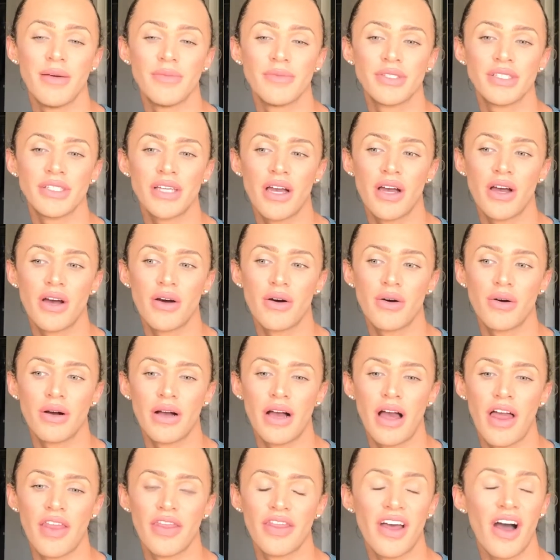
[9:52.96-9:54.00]

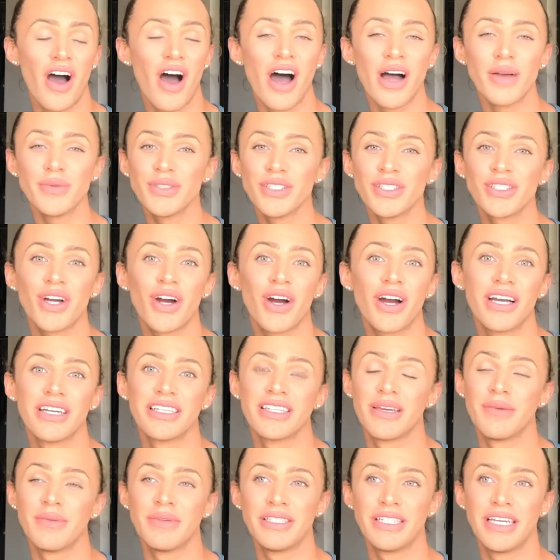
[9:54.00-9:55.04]
So the options are
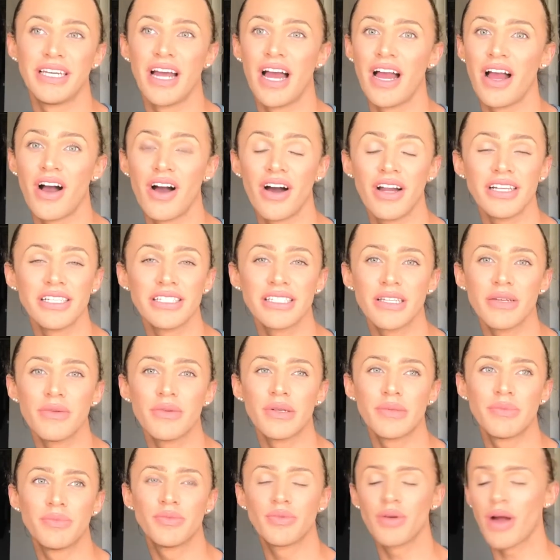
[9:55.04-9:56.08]
unlimited. I honestly
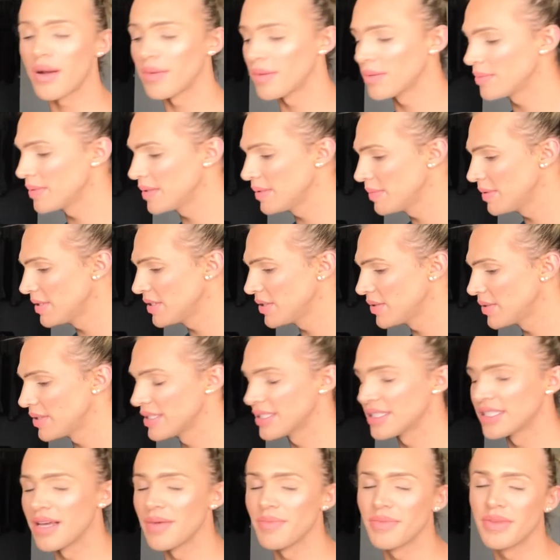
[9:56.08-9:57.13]
would probably be doing
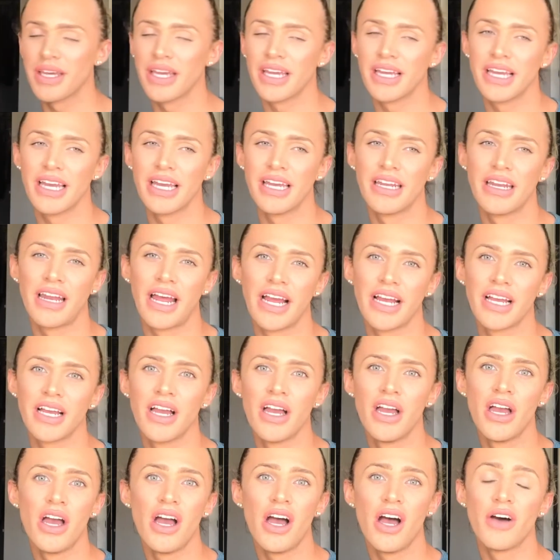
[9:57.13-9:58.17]
something in like
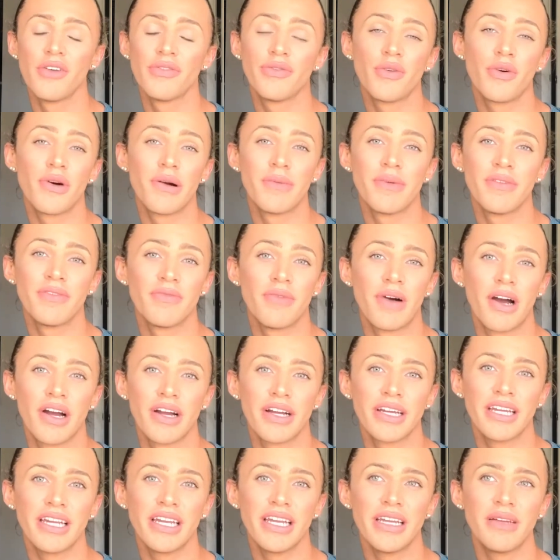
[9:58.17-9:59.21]
a form of
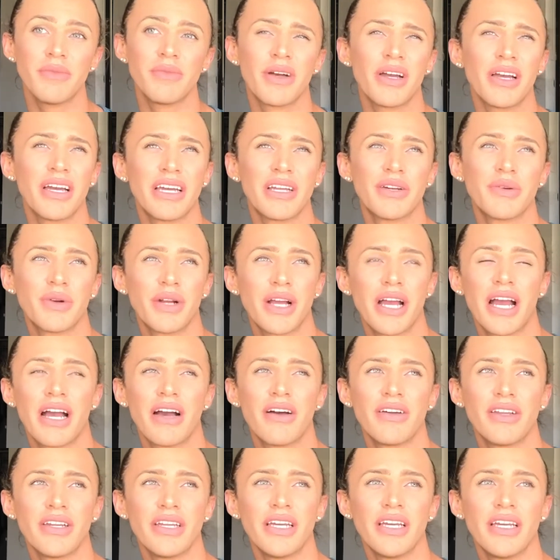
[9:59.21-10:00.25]
marketing, but in
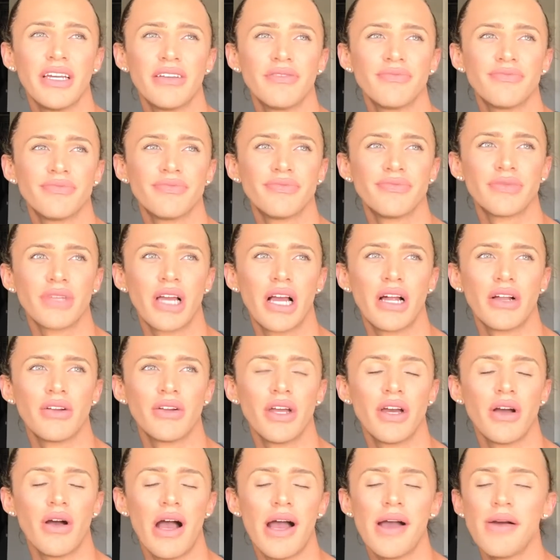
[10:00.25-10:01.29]
reality, I don't
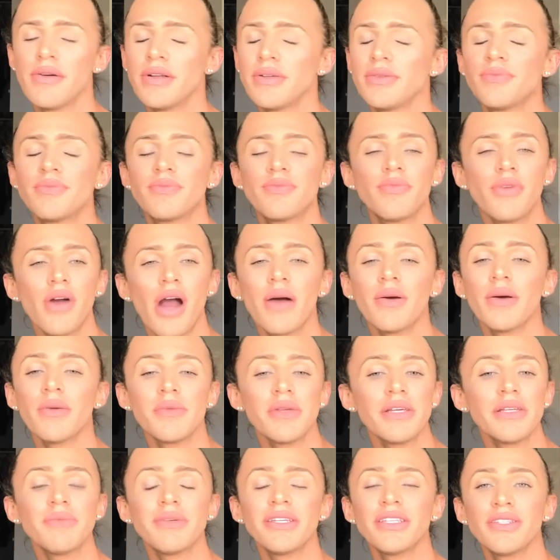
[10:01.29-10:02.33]
know. I would
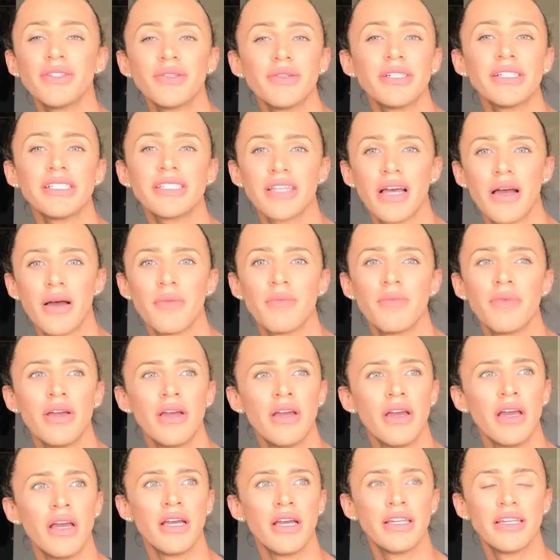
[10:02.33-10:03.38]
probably be doing some
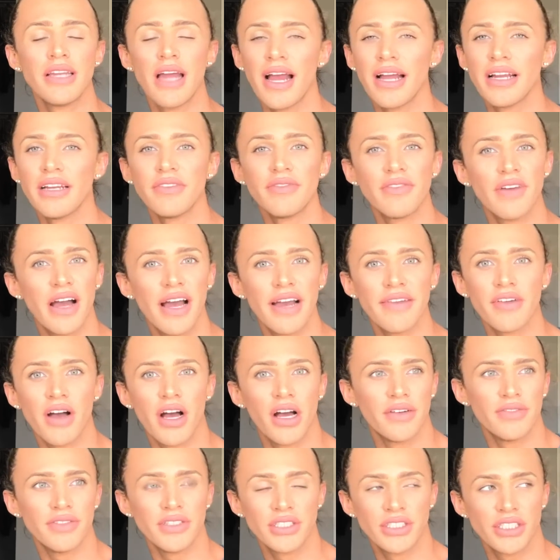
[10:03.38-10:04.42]
9 to 5
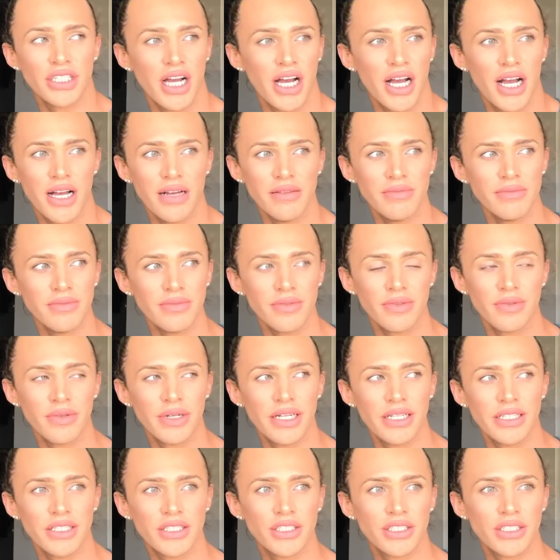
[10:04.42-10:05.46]
office job,
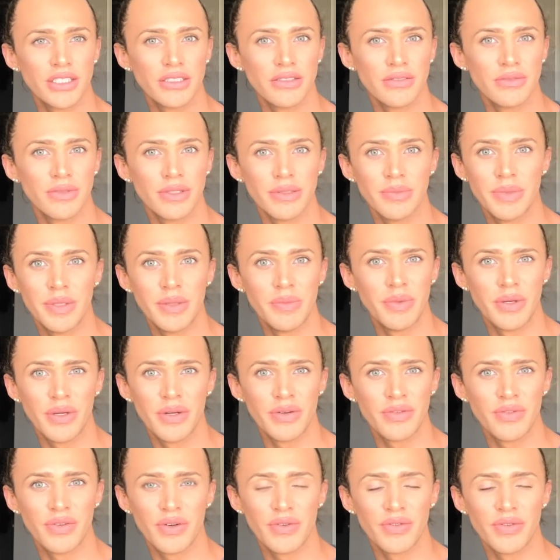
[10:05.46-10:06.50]
which would be
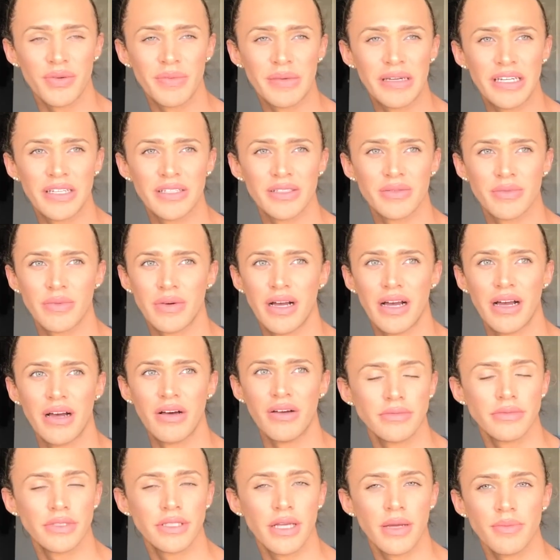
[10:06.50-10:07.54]
beautiful for me as
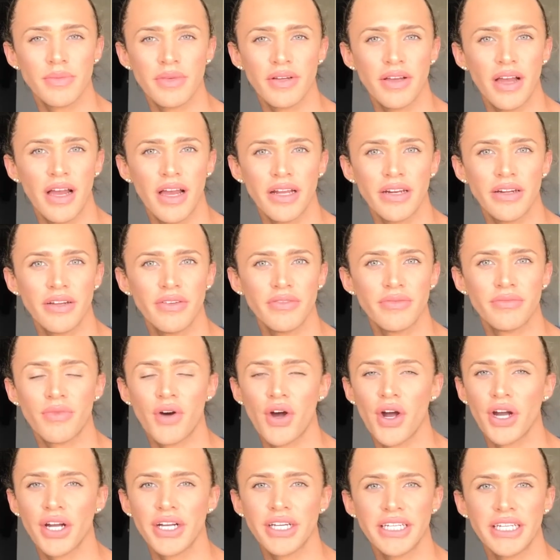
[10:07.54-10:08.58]
well. Some kind of
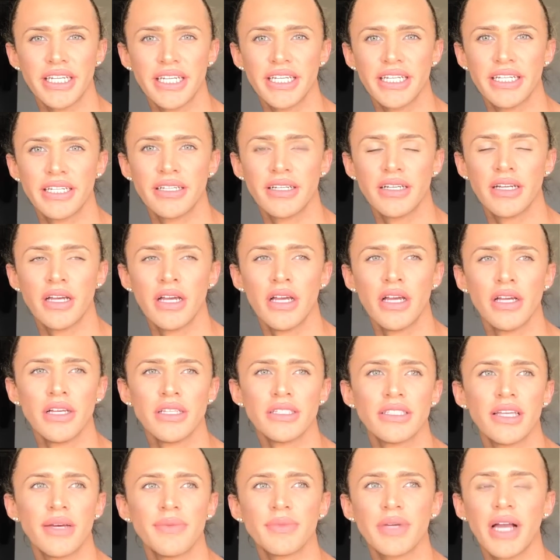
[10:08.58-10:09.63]
marketing,
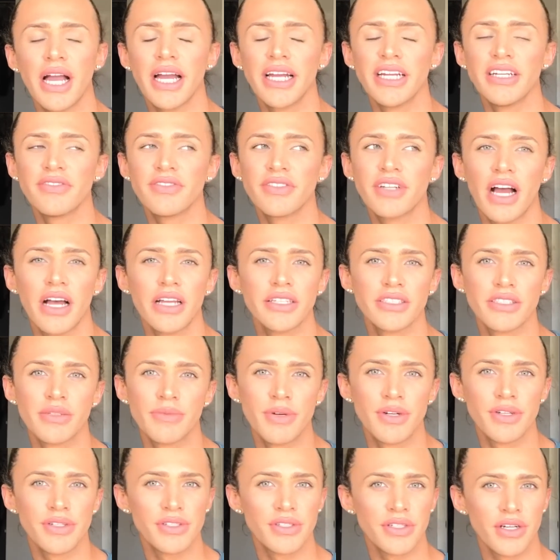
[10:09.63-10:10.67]
some kind of
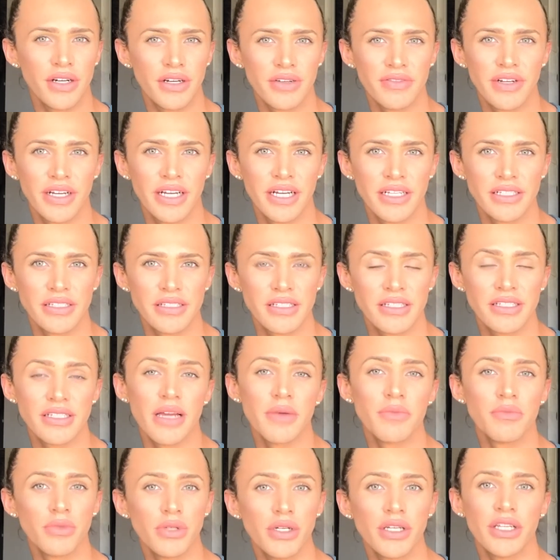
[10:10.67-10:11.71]
customer service, because
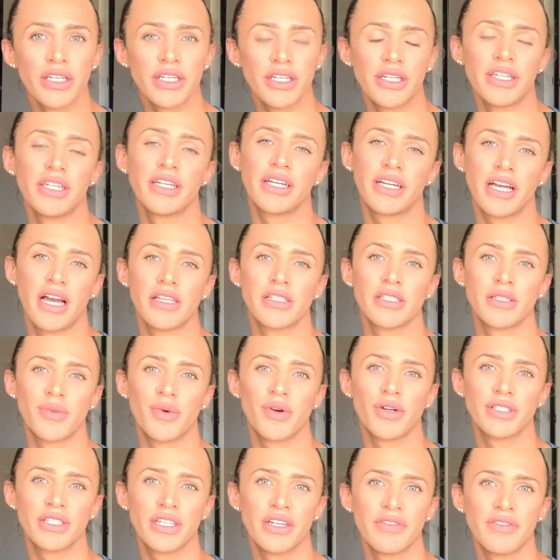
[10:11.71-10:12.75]
I'm really good at
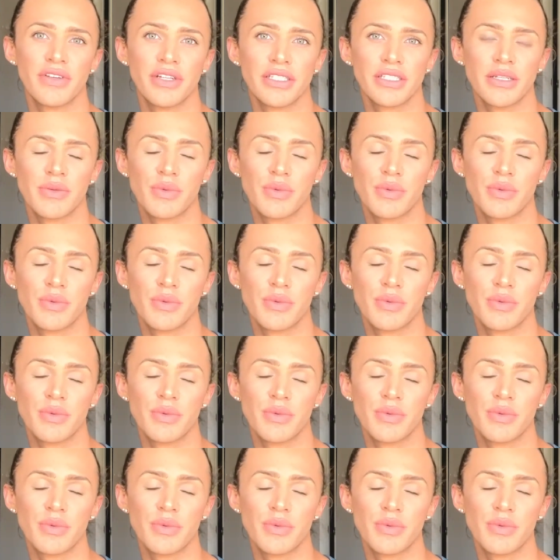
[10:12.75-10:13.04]
customer service.